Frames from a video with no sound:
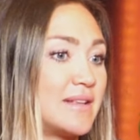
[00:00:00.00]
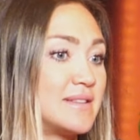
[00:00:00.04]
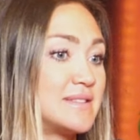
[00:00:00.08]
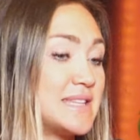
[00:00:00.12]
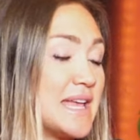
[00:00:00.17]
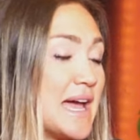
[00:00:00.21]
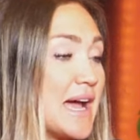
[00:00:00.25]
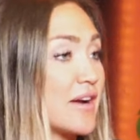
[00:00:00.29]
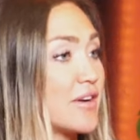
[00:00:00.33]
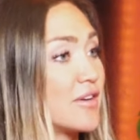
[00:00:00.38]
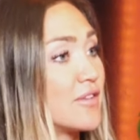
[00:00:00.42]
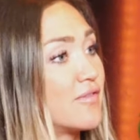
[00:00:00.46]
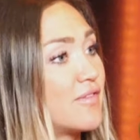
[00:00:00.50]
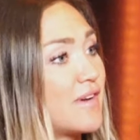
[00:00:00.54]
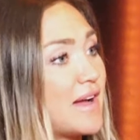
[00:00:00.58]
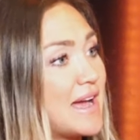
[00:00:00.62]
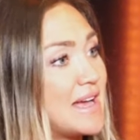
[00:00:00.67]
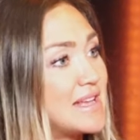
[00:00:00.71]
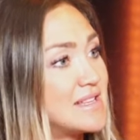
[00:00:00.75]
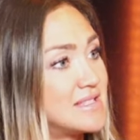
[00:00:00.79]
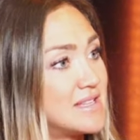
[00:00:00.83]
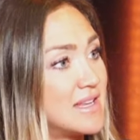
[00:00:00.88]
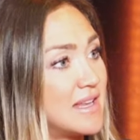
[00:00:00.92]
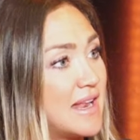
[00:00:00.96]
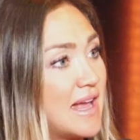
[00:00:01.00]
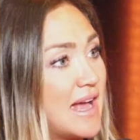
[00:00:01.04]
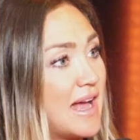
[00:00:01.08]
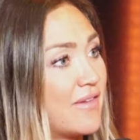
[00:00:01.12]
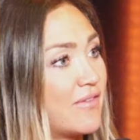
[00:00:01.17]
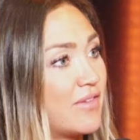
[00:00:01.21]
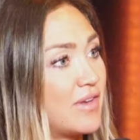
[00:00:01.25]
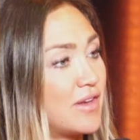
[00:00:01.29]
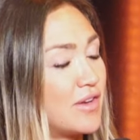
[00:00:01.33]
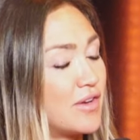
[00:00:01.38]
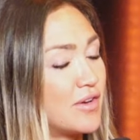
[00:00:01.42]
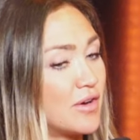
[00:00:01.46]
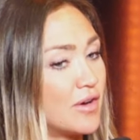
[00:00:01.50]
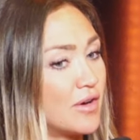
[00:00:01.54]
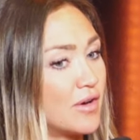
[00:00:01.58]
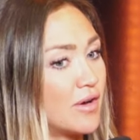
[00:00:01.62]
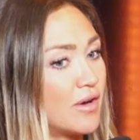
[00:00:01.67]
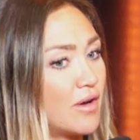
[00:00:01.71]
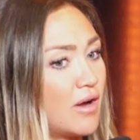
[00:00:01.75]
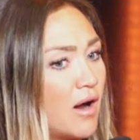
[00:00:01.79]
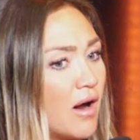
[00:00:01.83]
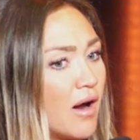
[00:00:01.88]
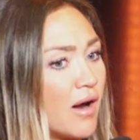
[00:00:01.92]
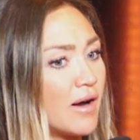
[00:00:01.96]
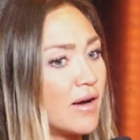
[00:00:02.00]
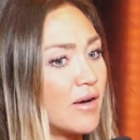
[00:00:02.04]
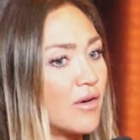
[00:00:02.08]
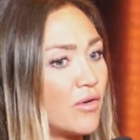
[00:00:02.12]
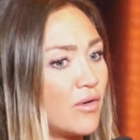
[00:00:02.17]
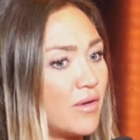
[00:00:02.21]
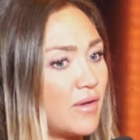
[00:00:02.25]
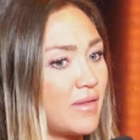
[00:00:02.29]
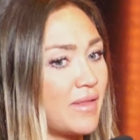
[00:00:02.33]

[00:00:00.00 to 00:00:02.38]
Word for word: sacrifice and having your heart